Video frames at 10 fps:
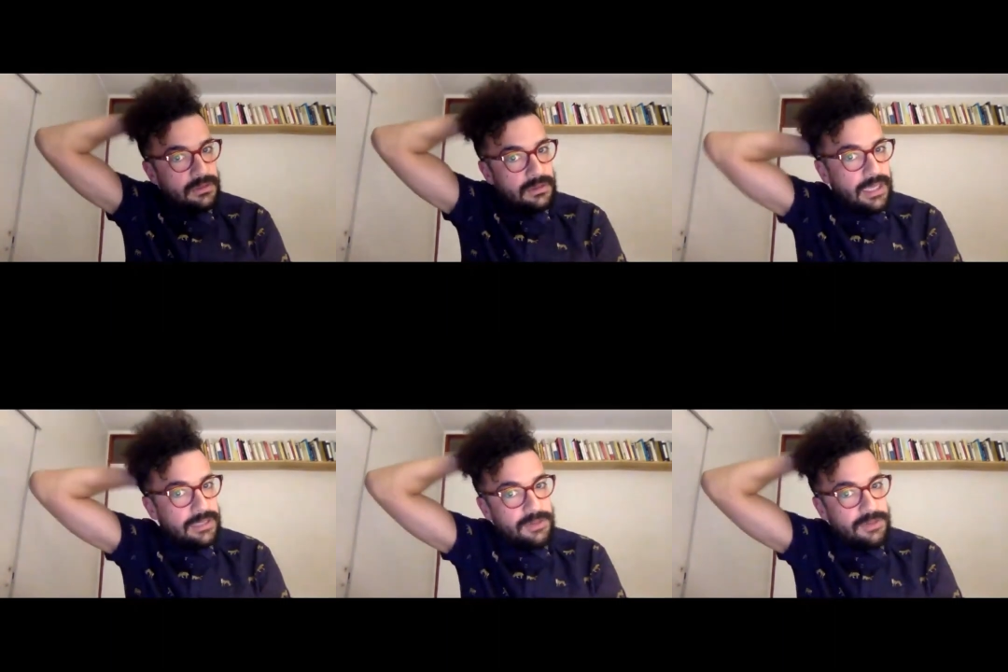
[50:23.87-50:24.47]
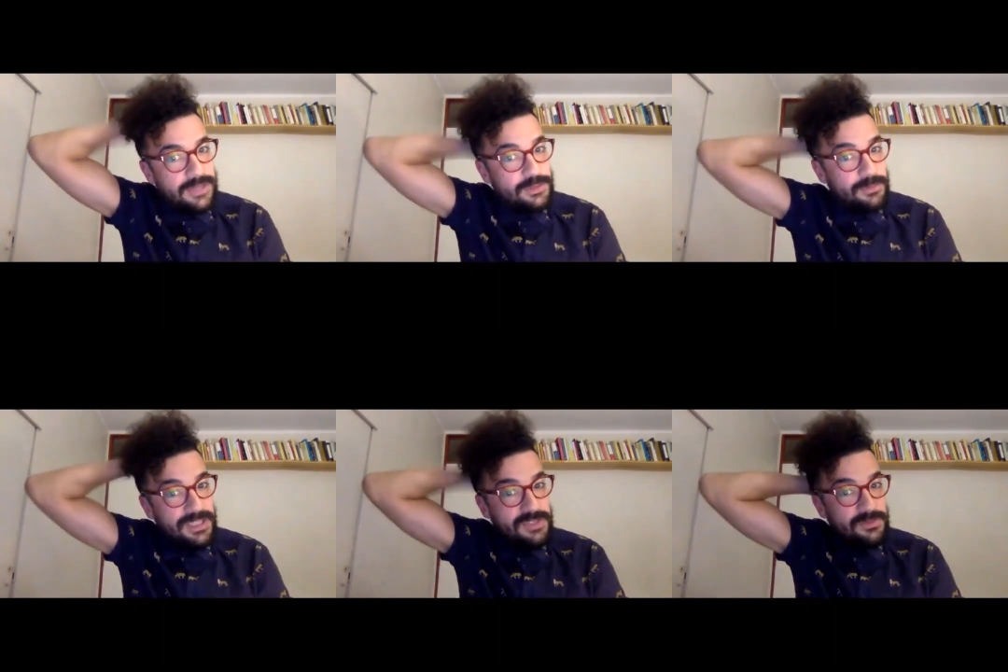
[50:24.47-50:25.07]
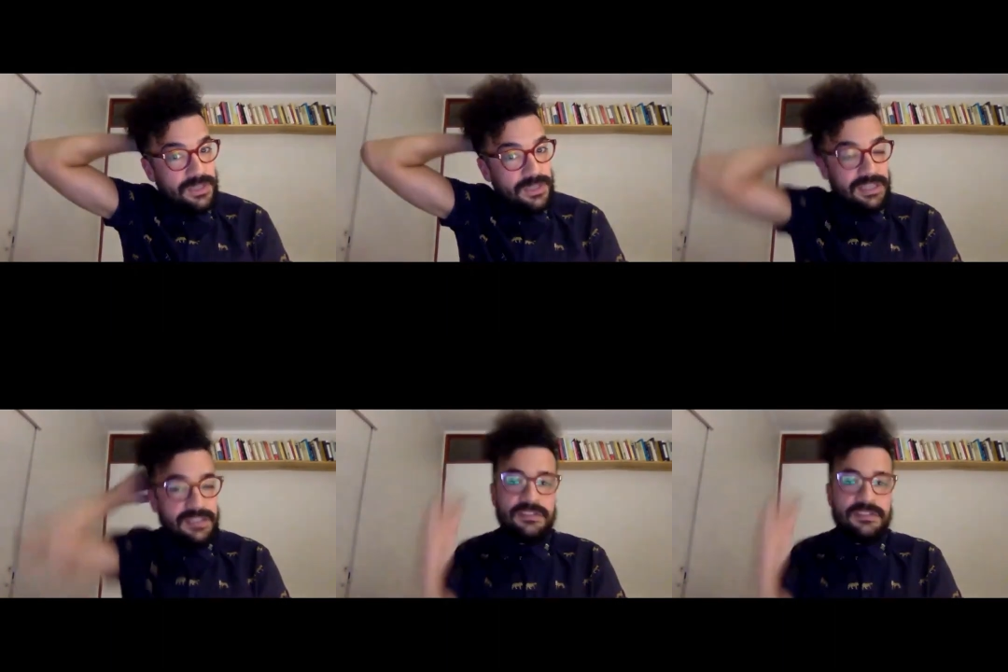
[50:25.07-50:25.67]
like trying to be
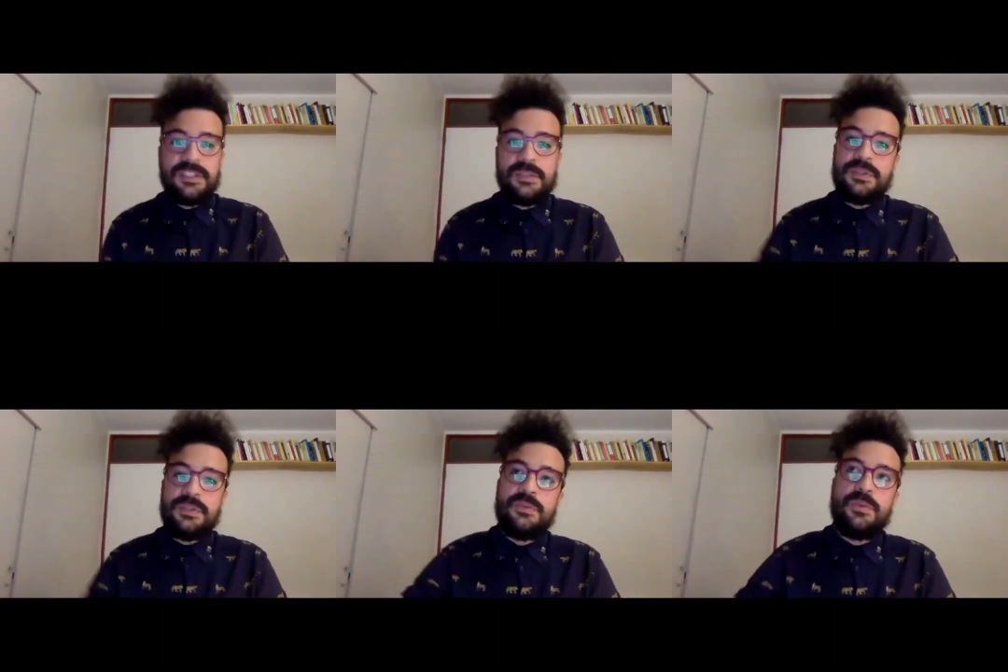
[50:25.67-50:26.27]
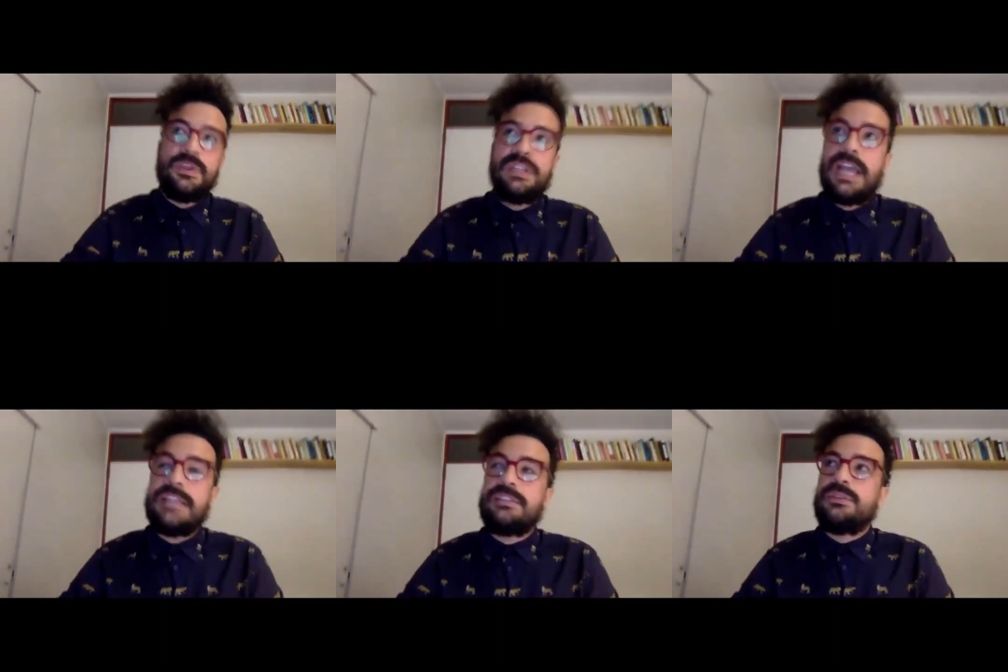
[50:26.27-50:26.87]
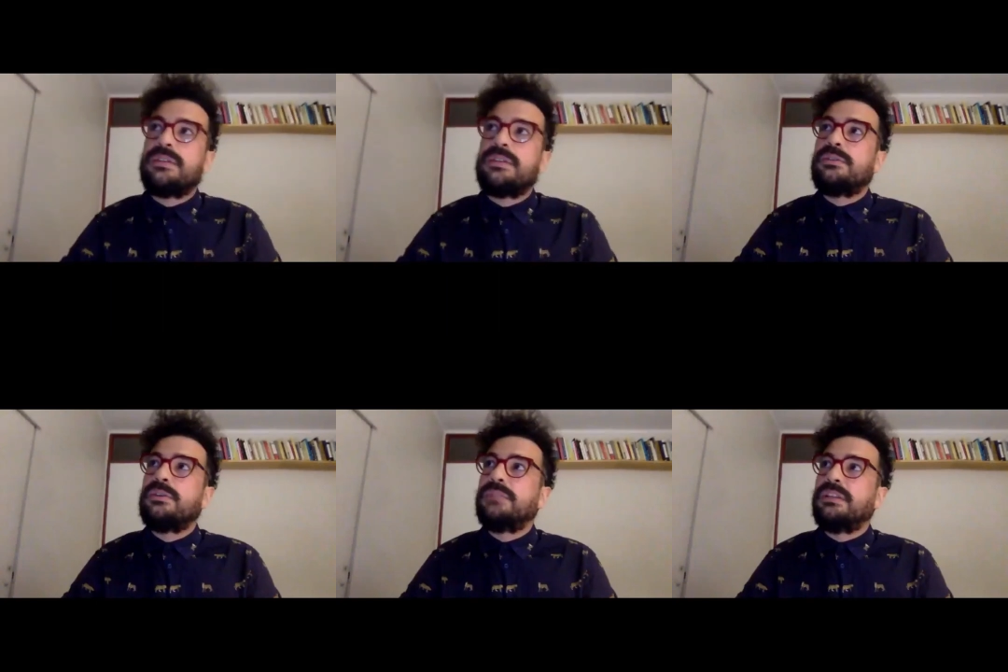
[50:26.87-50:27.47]
realistic, we, we had to
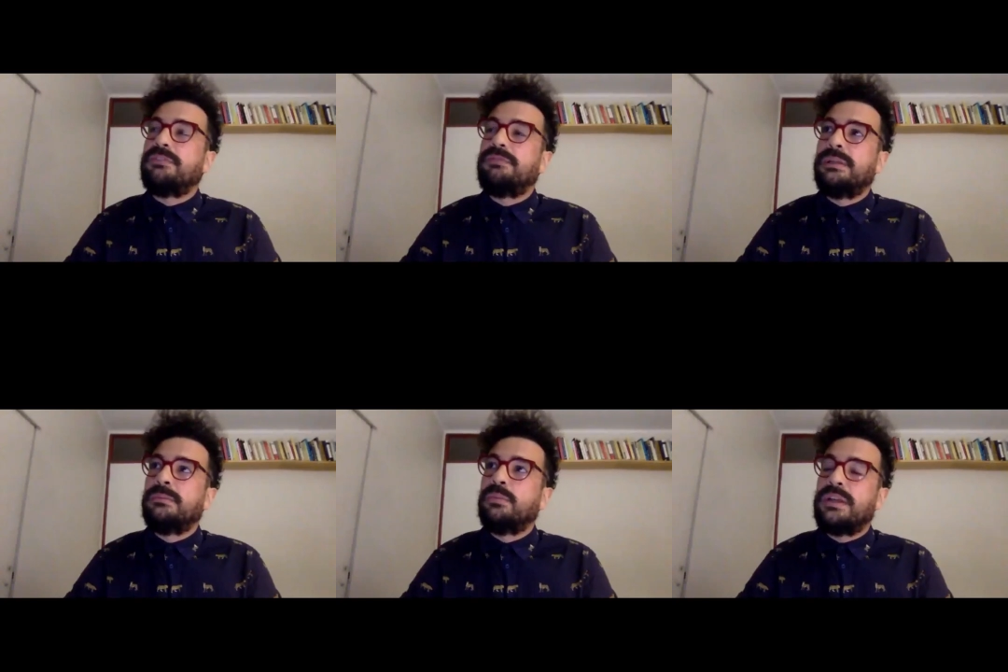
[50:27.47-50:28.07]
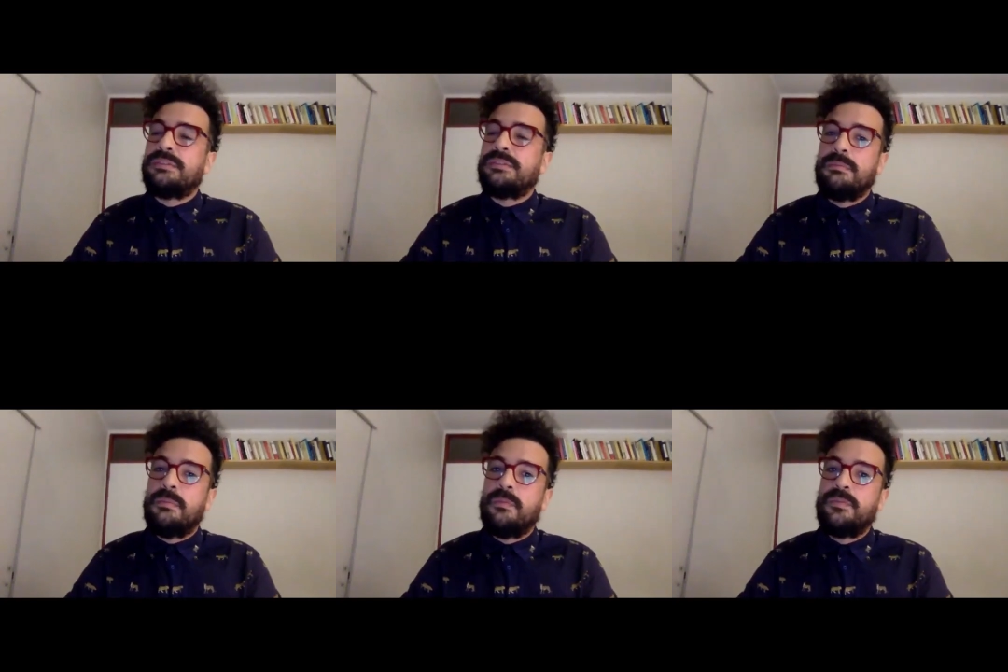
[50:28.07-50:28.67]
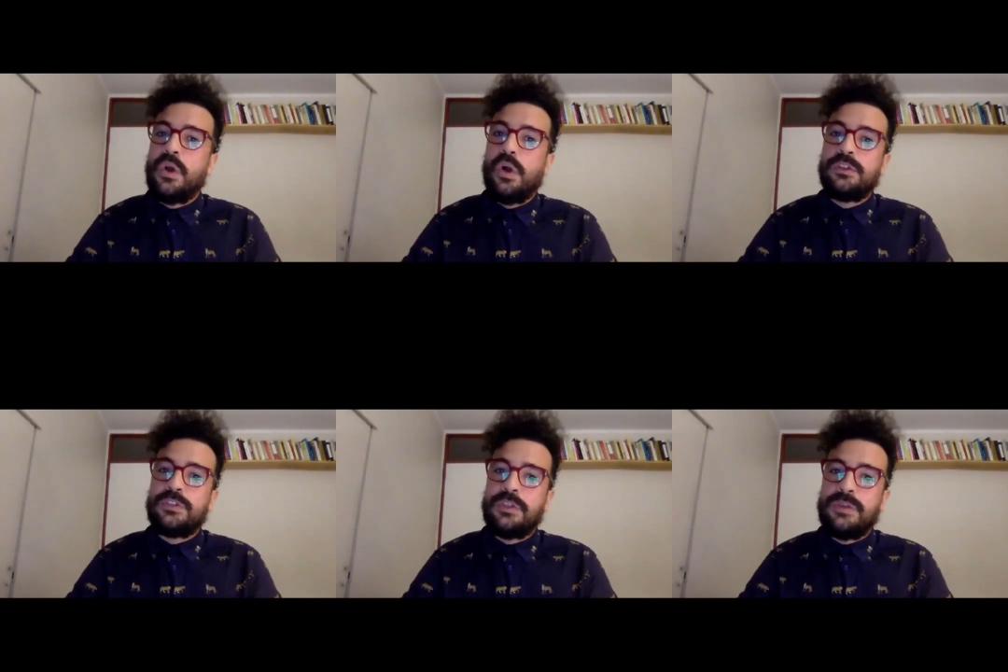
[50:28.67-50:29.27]
assume that the film was
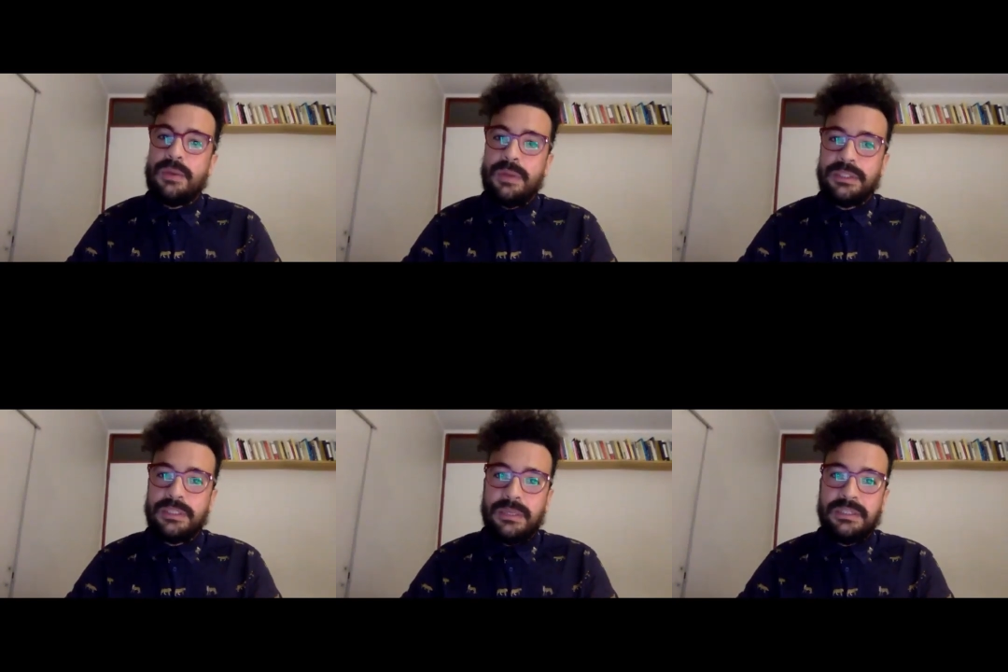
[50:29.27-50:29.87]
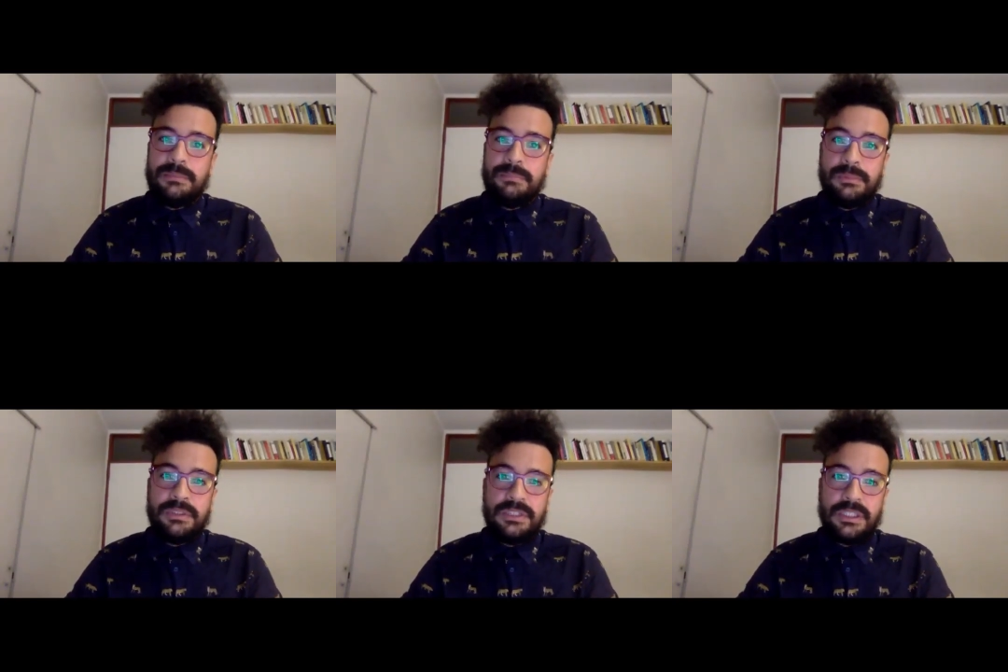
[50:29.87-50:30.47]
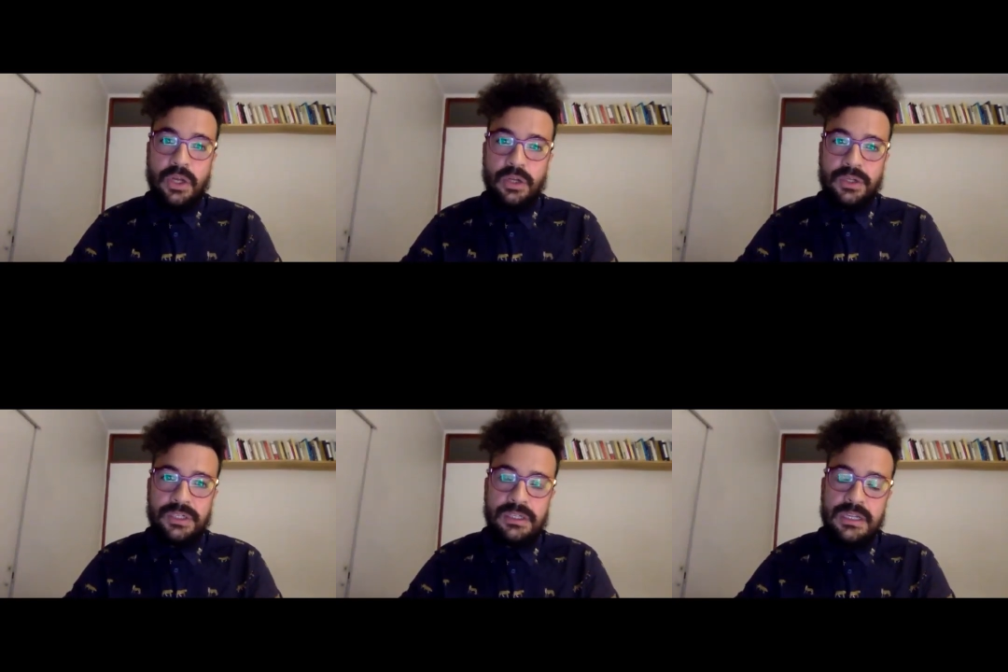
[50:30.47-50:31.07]
also narrated by the people in the colony.